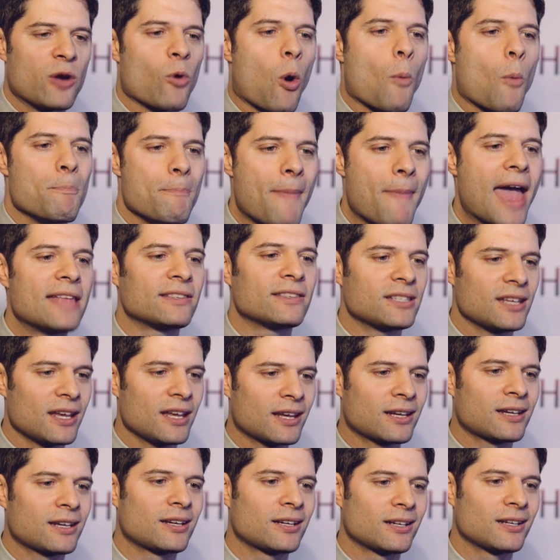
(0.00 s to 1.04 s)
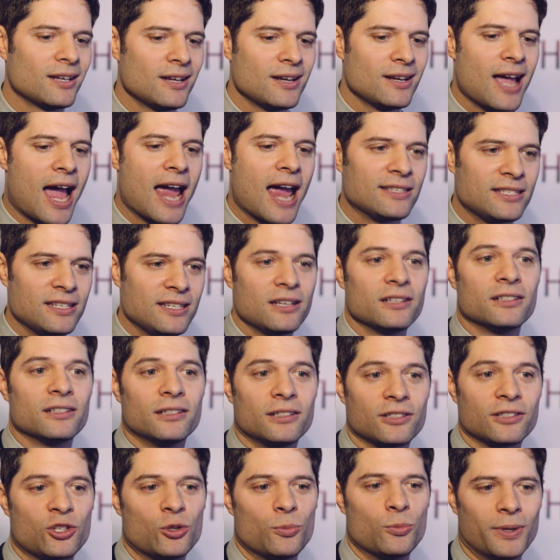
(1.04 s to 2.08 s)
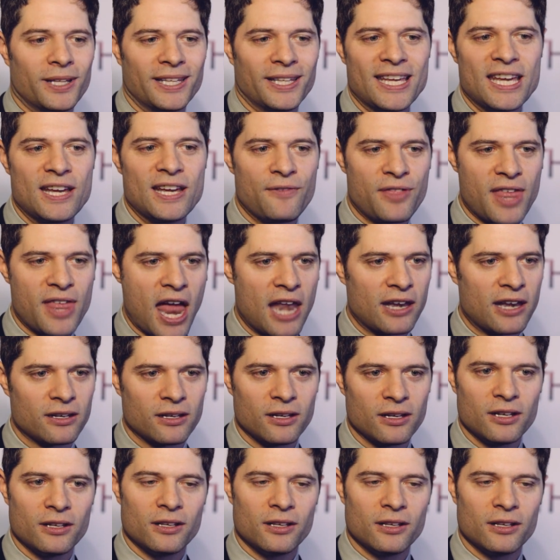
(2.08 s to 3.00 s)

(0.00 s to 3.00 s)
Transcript: romantic ideal to believe that